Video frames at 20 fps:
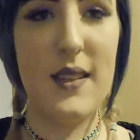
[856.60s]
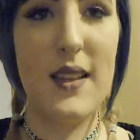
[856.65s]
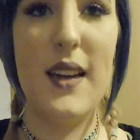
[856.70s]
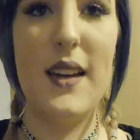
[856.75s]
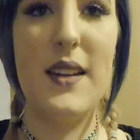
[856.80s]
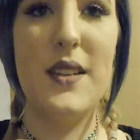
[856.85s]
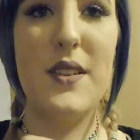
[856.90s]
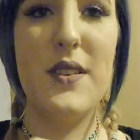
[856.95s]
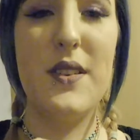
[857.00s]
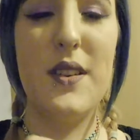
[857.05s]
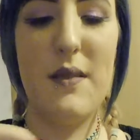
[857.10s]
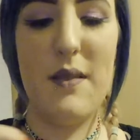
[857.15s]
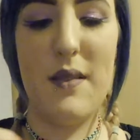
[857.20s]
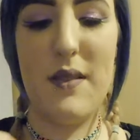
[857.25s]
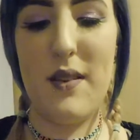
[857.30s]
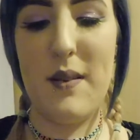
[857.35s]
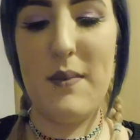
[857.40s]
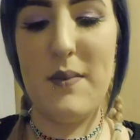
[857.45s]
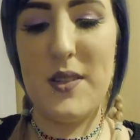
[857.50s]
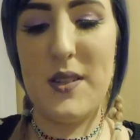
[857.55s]
I don't know
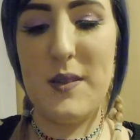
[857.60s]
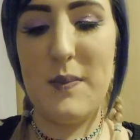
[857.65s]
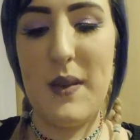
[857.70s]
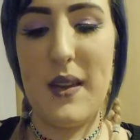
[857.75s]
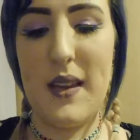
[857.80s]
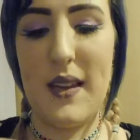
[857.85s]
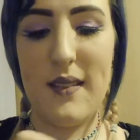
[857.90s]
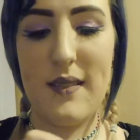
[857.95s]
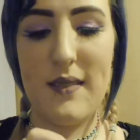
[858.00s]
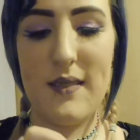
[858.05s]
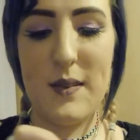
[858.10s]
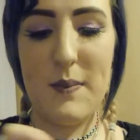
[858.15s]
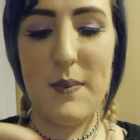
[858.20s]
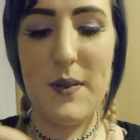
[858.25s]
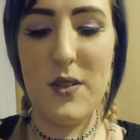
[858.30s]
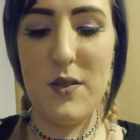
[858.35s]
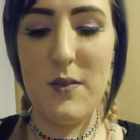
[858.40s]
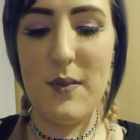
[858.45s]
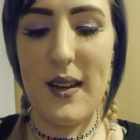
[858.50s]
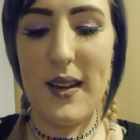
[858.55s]
whether I'm just being
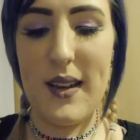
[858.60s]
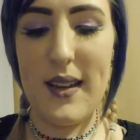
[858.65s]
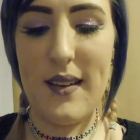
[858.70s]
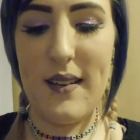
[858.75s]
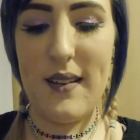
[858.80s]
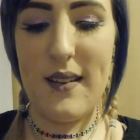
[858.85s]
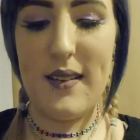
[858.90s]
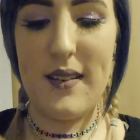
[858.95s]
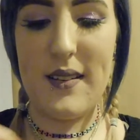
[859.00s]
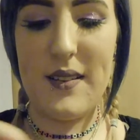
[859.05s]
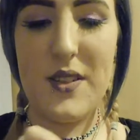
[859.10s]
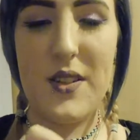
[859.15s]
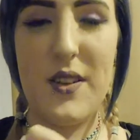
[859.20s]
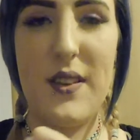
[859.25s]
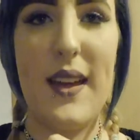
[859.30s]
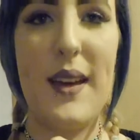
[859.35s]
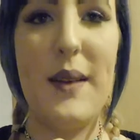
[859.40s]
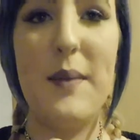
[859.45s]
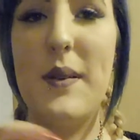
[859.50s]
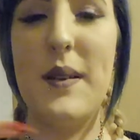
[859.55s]
special, but I can't undo
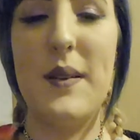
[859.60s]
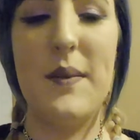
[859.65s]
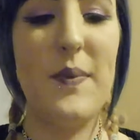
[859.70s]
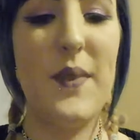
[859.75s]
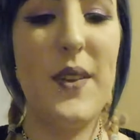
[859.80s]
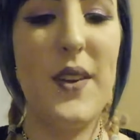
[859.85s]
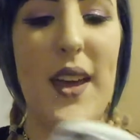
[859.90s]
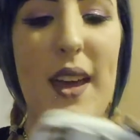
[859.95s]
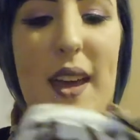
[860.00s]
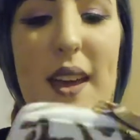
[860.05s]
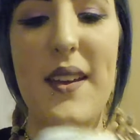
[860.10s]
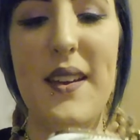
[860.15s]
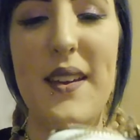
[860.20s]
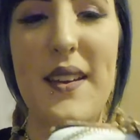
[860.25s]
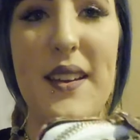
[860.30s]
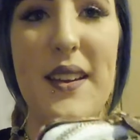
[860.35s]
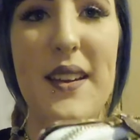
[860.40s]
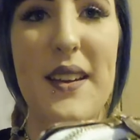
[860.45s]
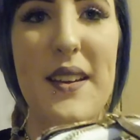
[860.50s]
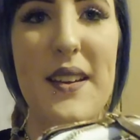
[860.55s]
that, but okay,
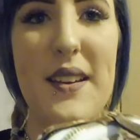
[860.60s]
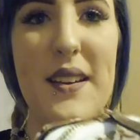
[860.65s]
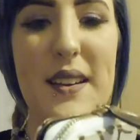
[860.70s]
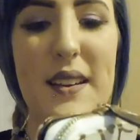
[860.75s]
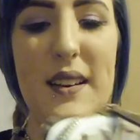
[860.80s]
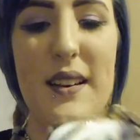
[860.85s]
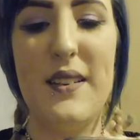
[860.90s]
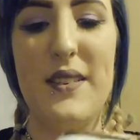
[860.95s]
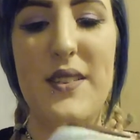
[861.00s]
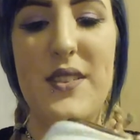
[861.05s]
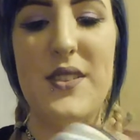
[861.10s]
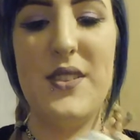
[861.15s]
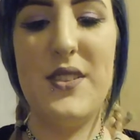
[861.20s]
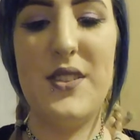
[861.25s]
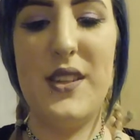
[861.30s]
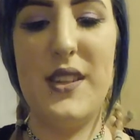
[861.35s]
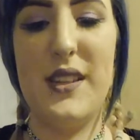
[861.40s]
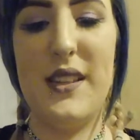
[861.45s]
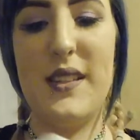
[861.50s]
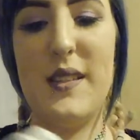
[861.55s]
I'll just show
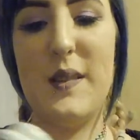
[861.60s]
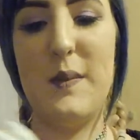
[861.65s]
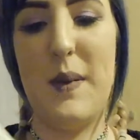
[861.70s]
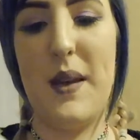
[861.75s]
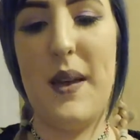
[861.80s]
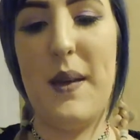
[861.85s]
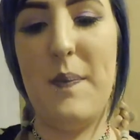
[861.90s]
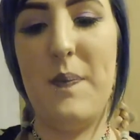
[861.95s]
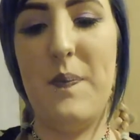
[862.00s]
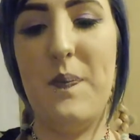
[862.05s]
you this bit.